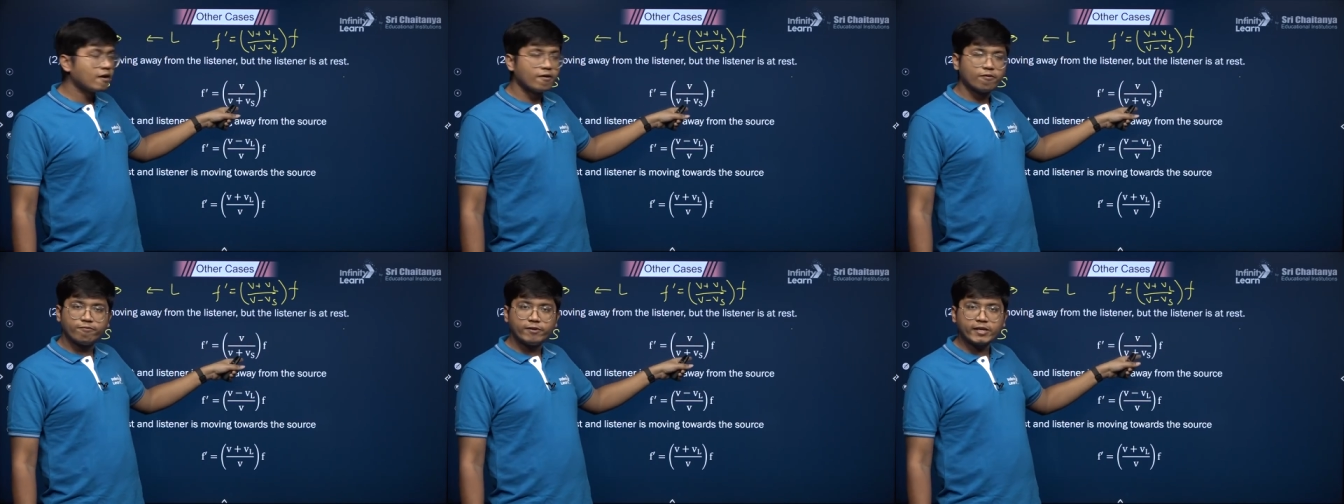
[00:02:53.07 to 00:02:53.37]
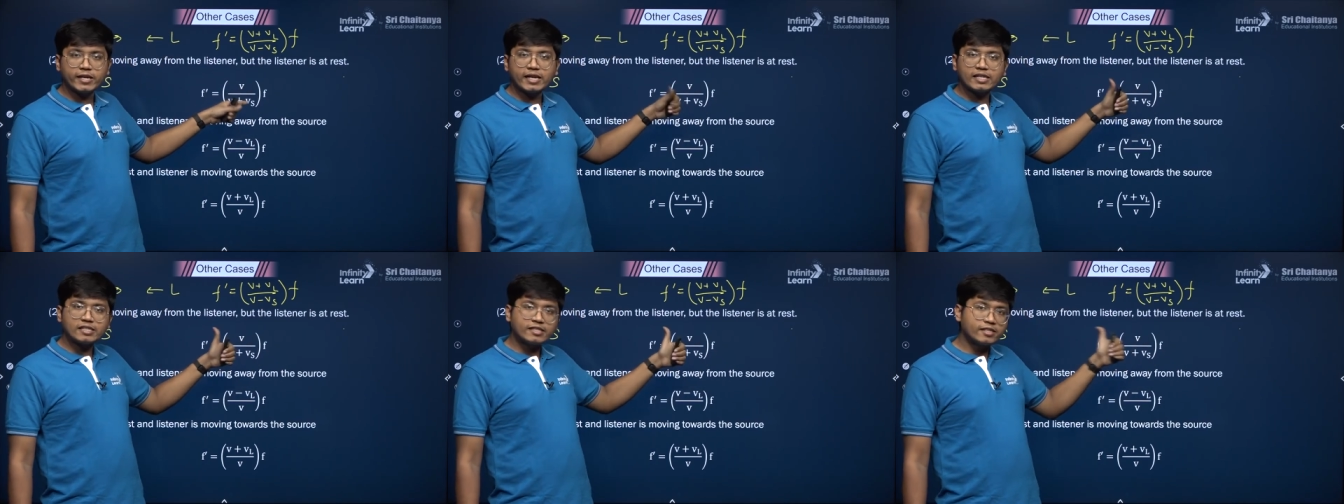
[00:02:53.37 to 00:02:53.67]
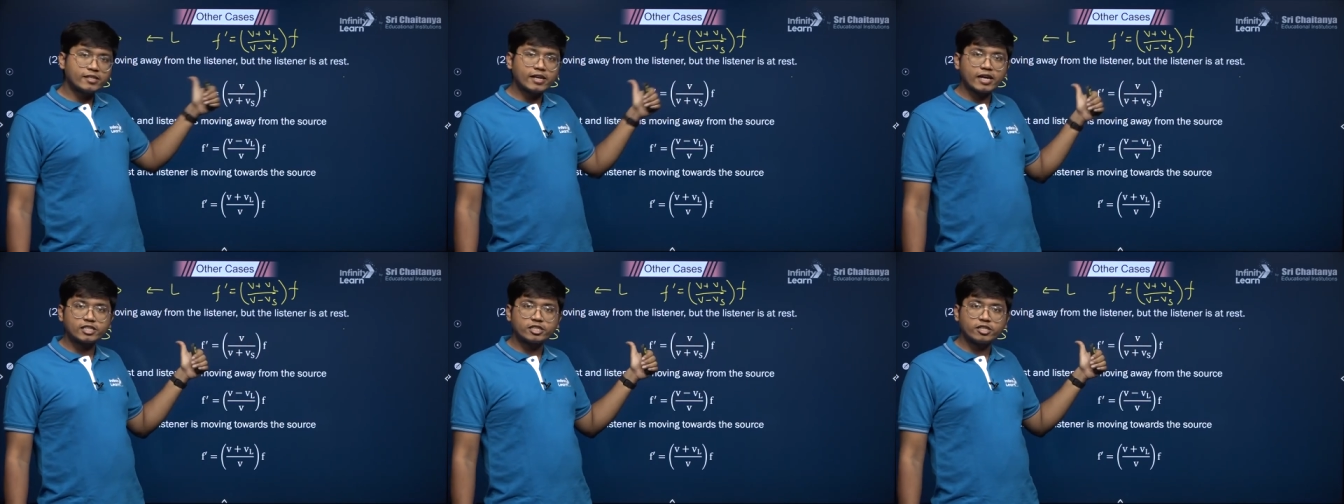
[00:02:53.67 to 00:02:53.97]
VS
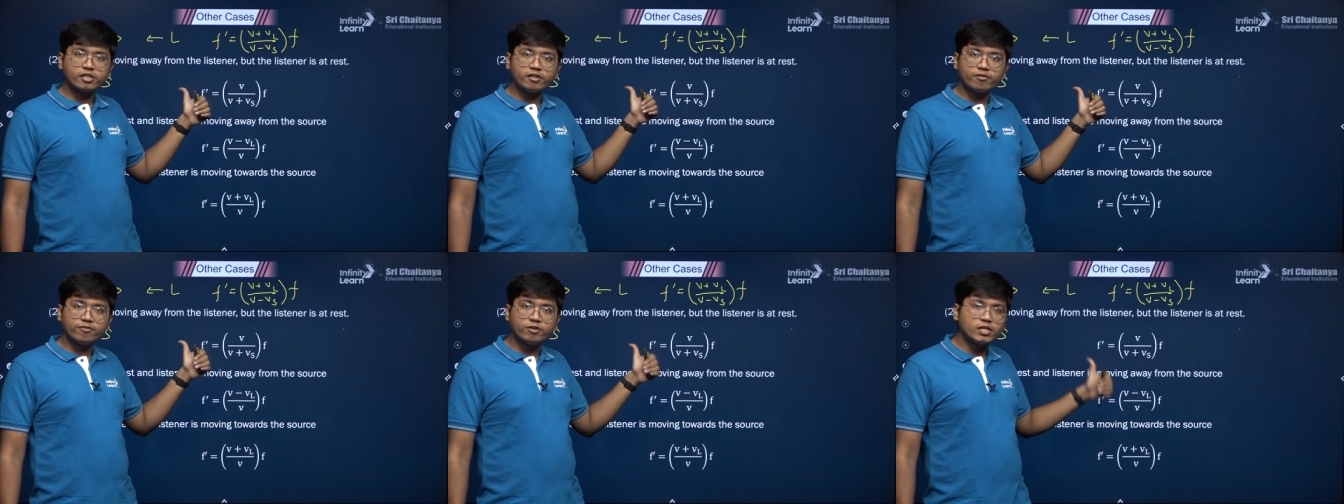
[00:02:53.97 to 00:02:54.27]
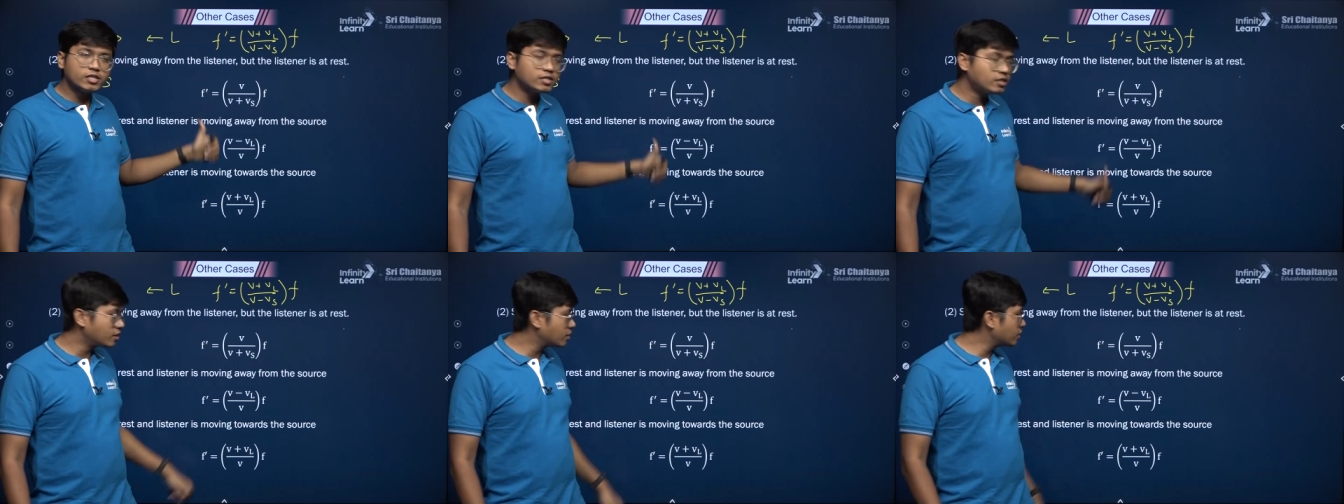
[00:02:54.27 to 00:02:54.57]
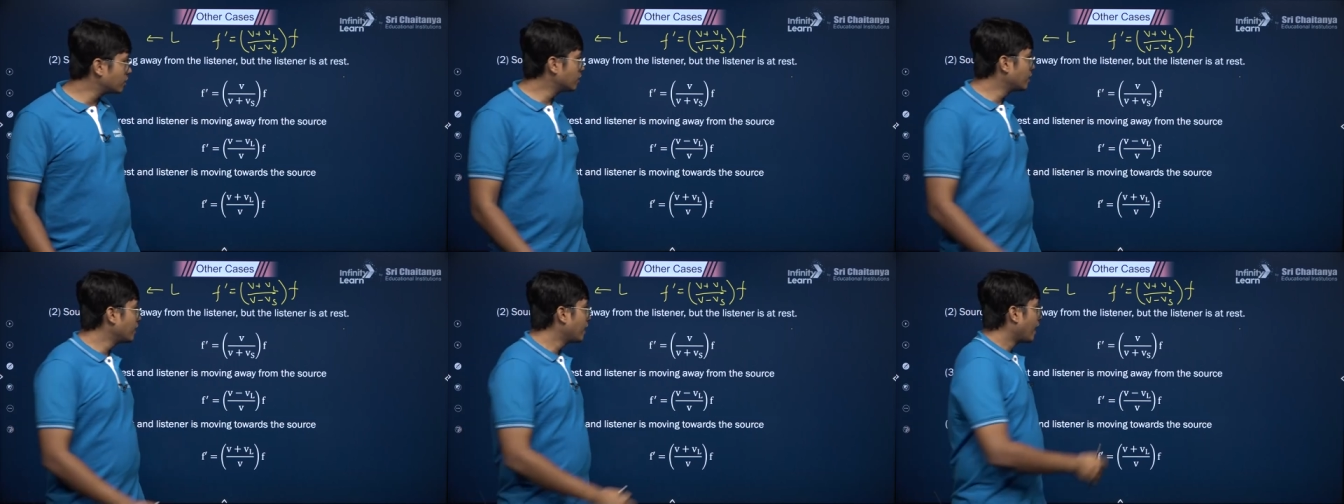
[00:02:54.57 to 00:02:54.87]
direction reversed
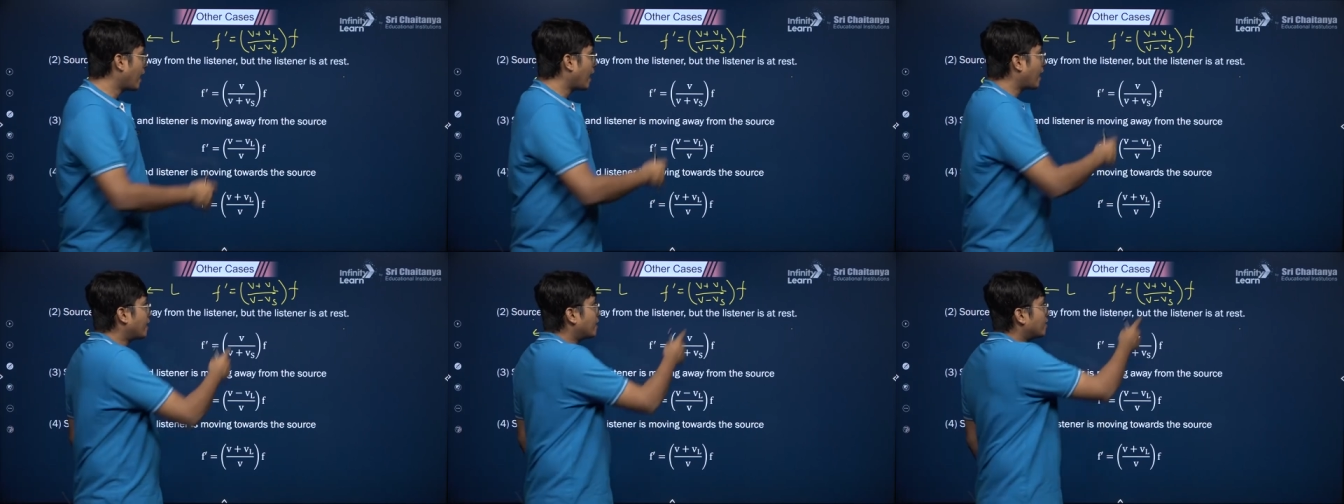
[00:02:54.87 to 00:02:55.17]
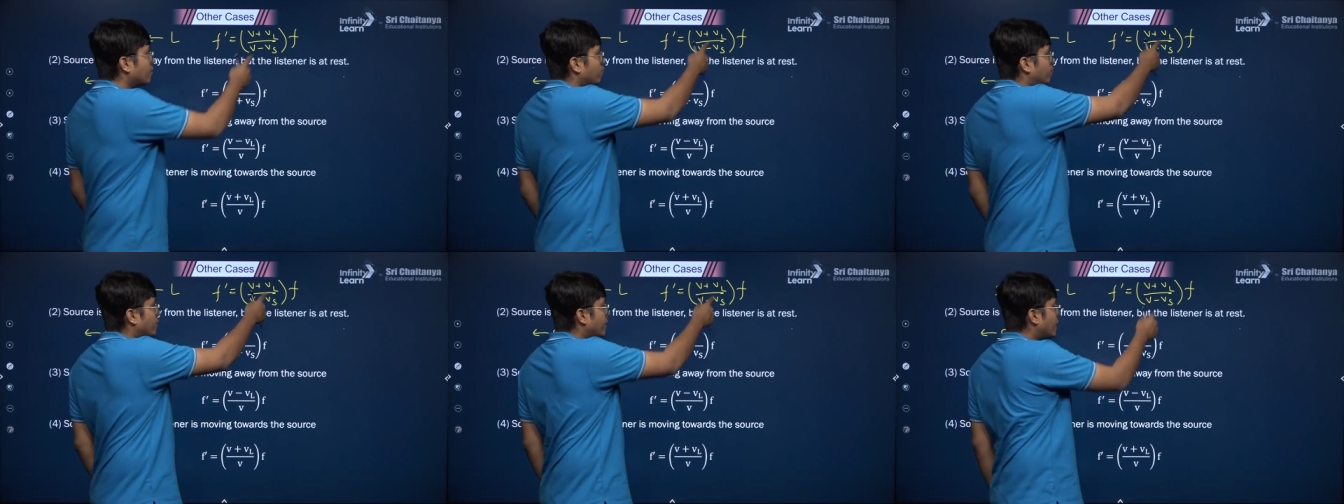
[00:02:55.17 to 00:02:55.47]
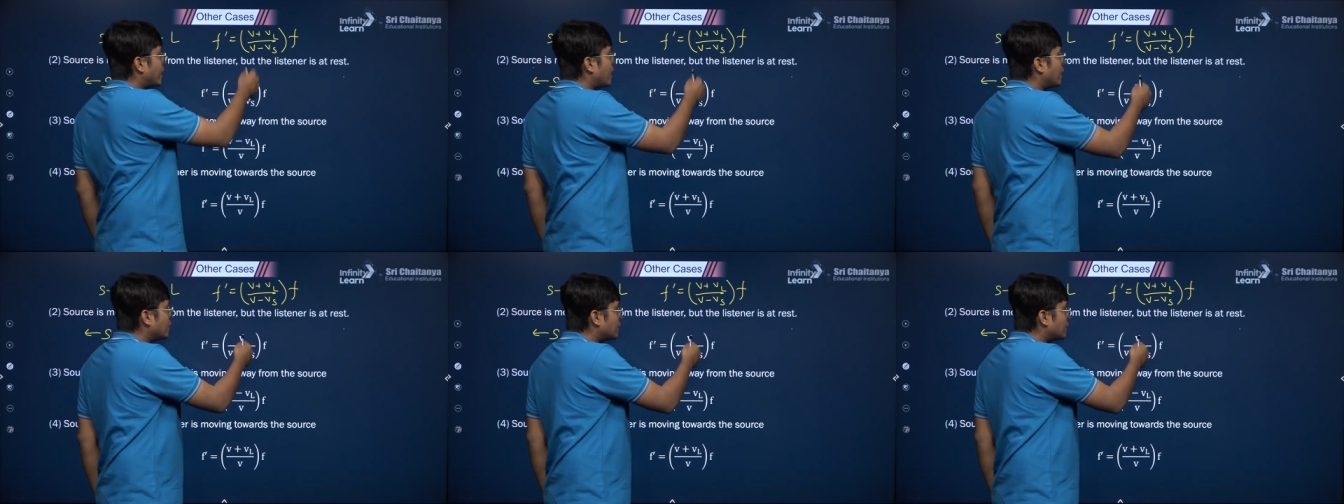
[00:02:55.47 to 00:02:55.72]
and VL